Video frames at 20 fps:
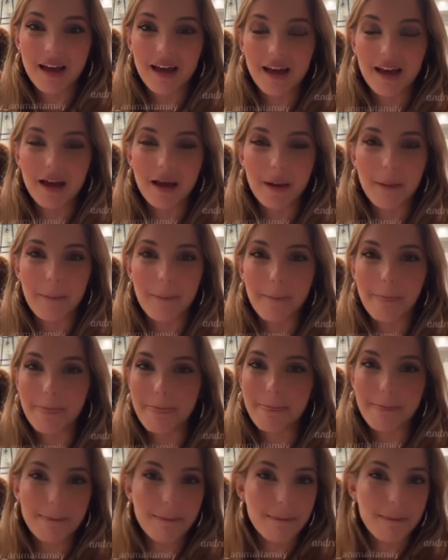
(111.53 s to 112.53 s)

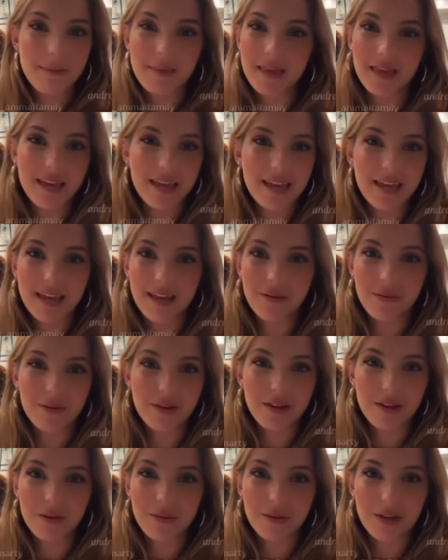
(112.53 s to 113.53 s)

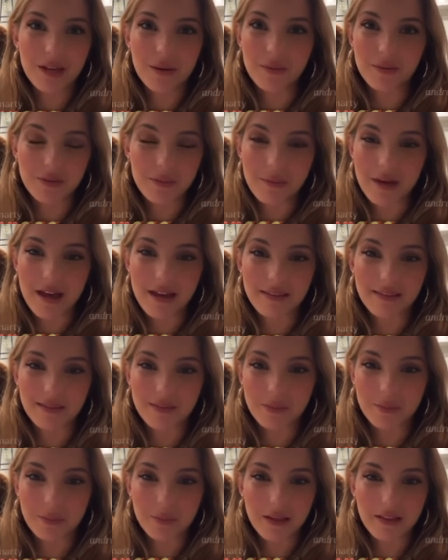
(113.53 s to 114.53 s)
It was a
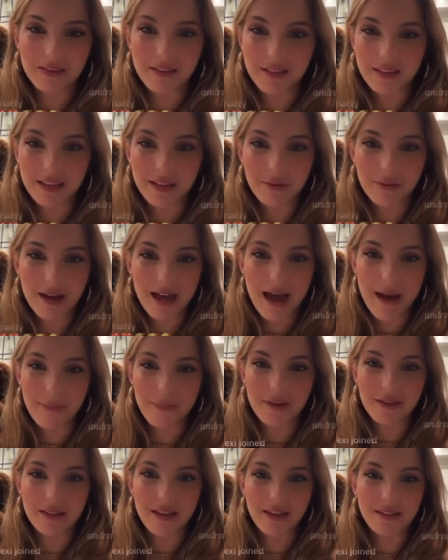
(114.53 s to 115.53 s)
mess. Basically, what
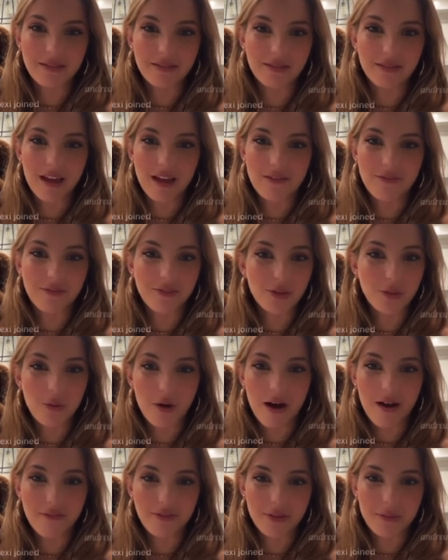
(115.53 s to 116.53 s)
happened, I flew
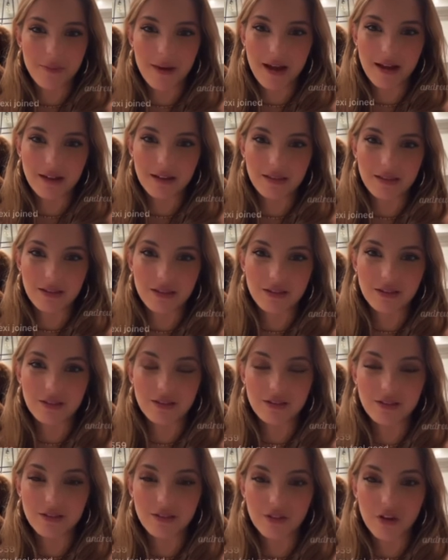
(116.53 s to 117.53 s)
off the back of the
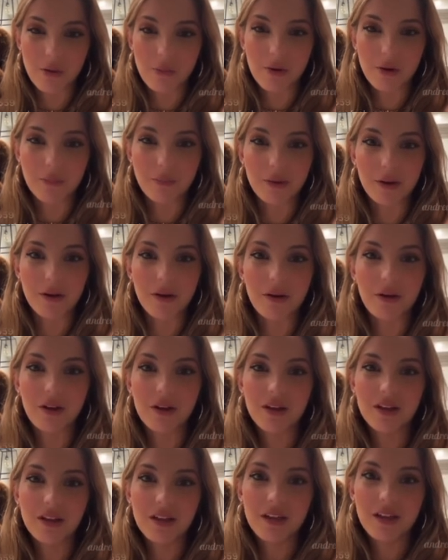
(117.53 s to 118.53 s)
snowmobile.
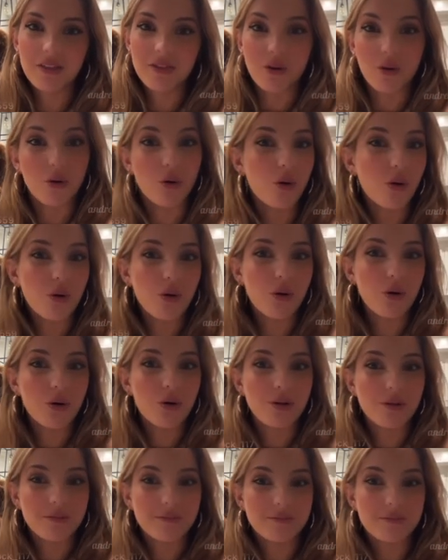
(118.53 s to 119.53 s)
The
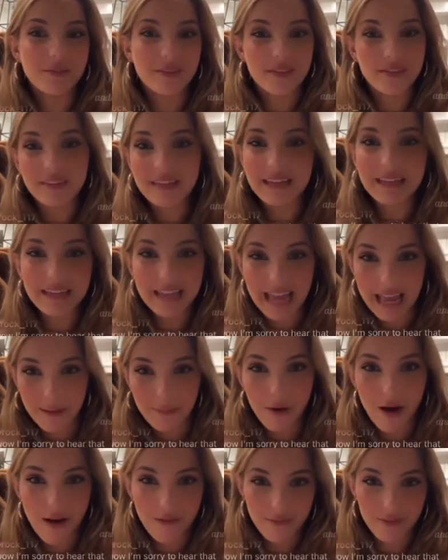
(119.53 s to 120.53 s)
whole seat
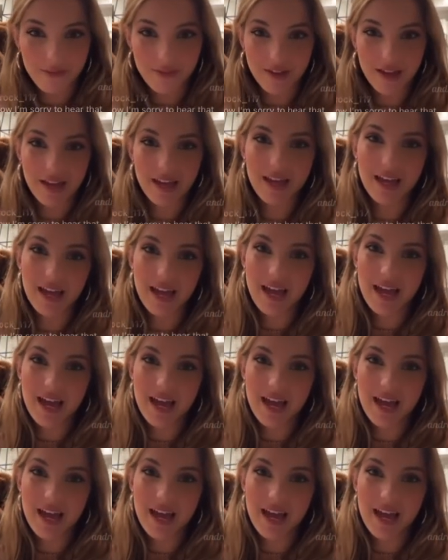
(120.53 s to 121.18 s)
came off of it.